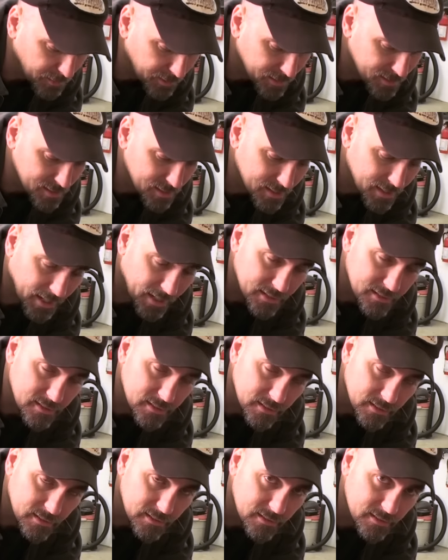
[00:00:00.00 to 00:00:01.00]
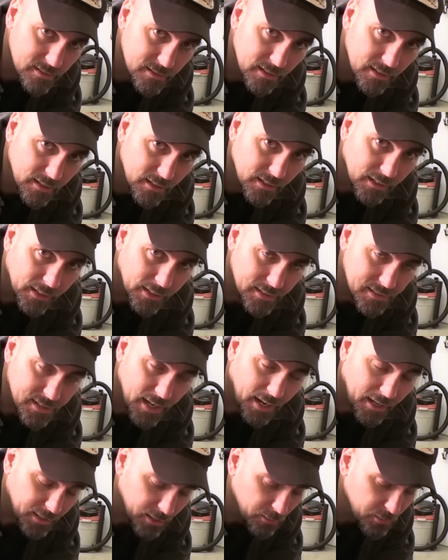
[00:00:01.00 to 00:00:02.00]
but this test is, is
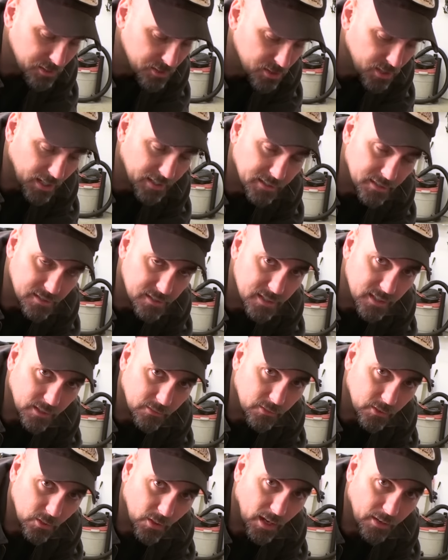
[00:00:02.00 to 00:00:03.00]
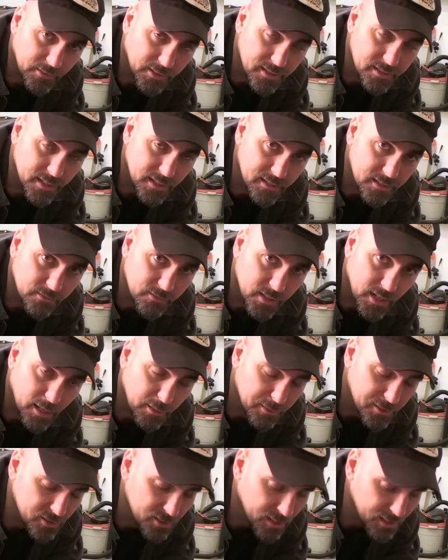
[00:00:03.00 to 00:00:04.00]
how you would check to see if you have excessive
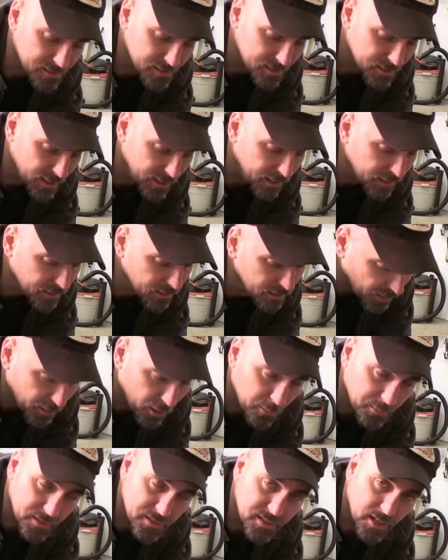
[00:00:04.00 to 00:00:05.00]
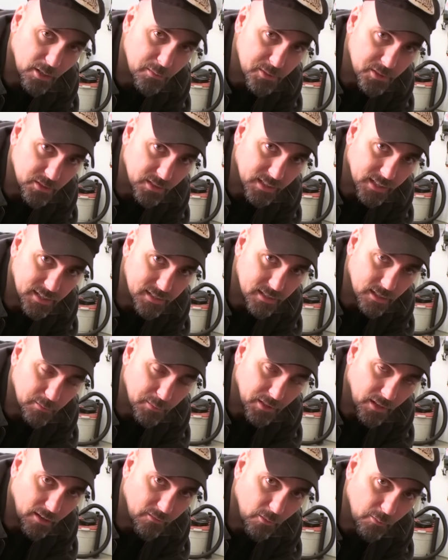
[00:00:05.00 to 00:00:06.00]
timing chain slack. I hope this helps you the next
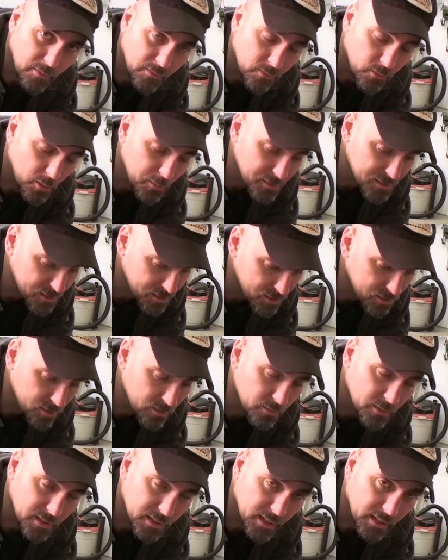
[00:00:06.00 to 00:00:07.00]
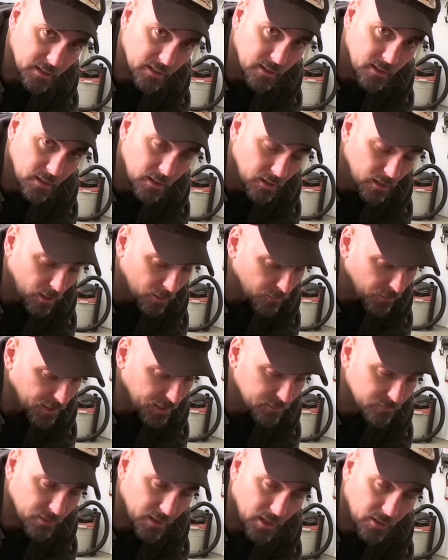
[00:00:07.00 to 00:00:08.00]
time you have a performance issue with a
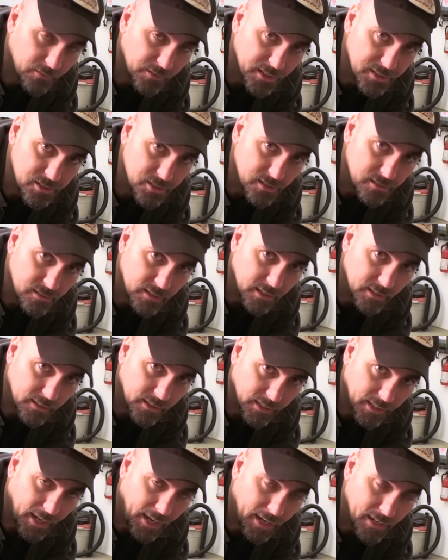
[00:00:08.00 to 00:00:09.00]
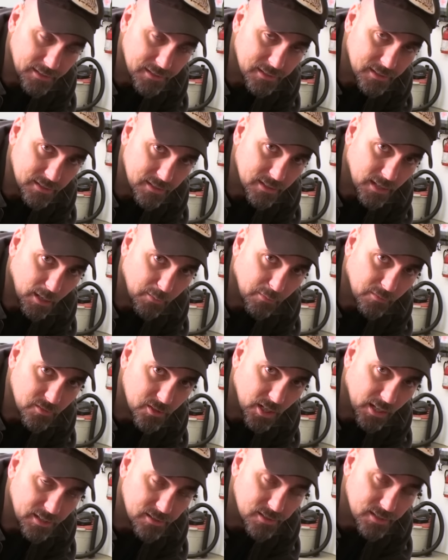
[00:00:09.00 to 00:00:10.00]
overhead valve engine that, that has this type of
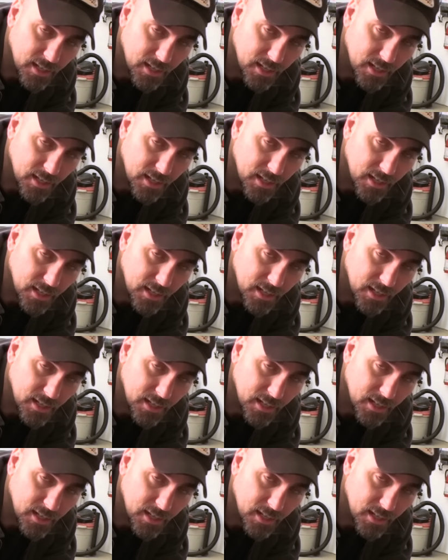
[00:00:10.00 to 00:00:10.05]
chain